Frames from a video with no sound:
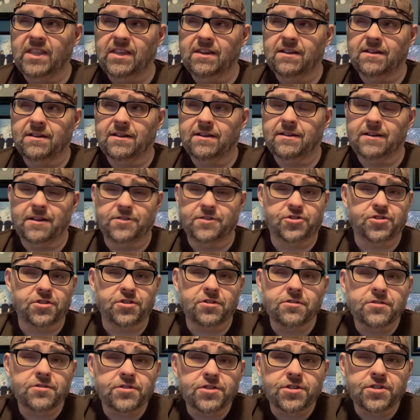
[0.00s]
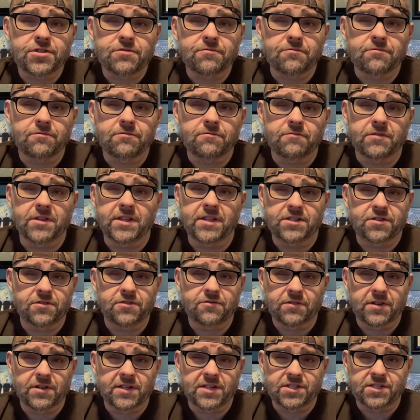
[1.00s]
uh, a church, religious
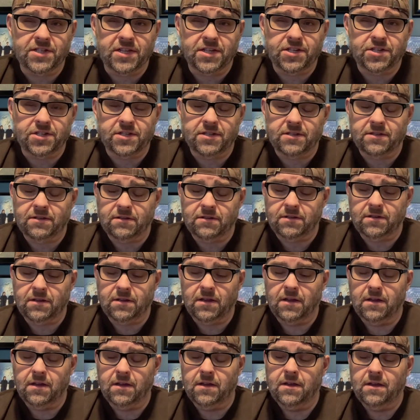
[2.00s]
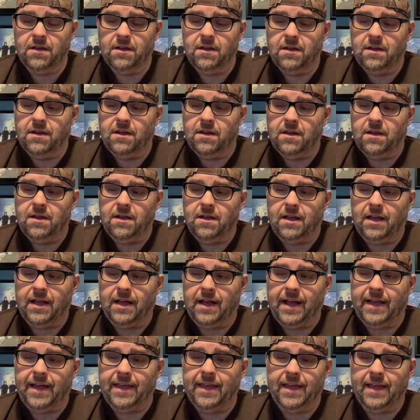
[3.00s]
organization.
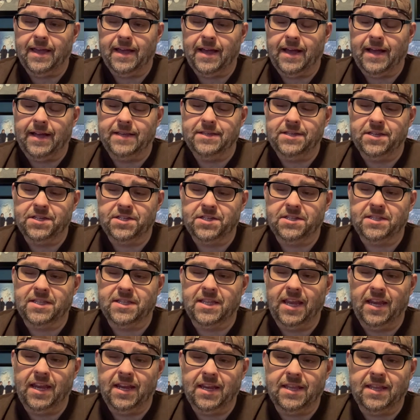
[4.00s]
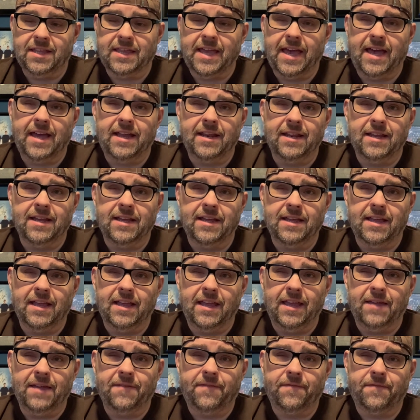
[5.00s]
I I just think that
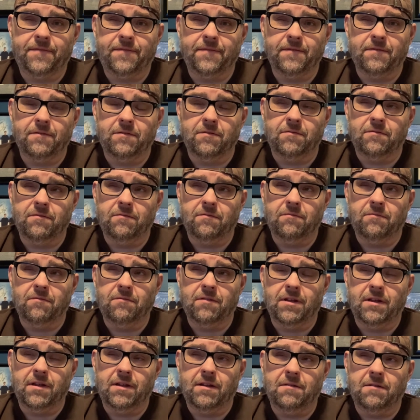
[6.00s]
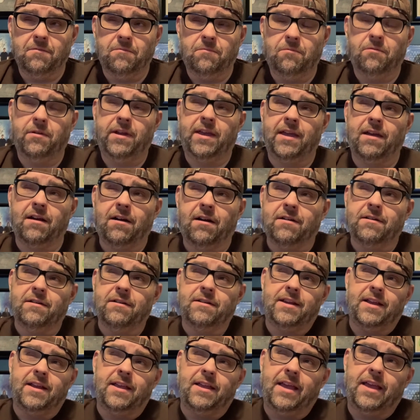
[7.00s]
if we
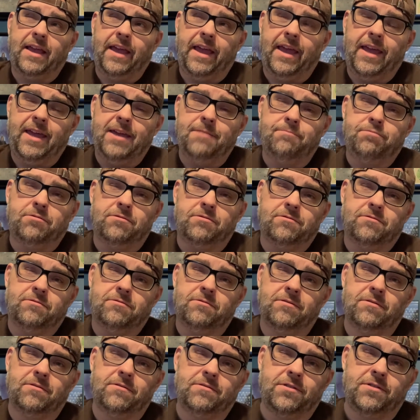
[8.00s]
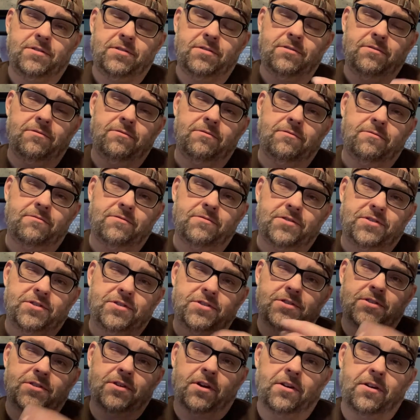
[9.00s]
aren't able to
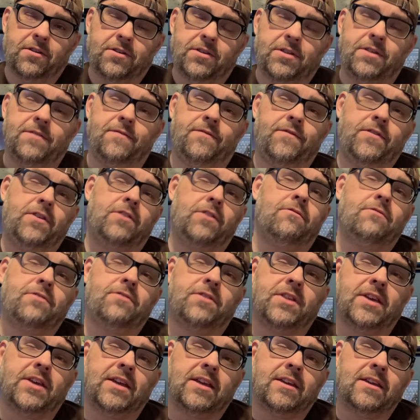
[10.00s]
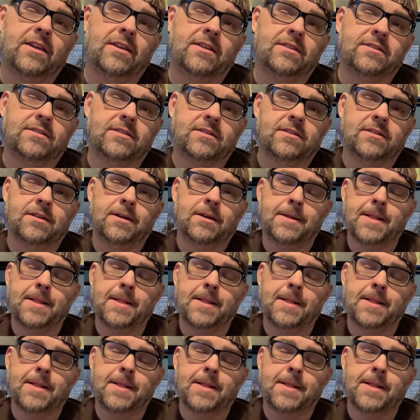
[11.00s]
start to view things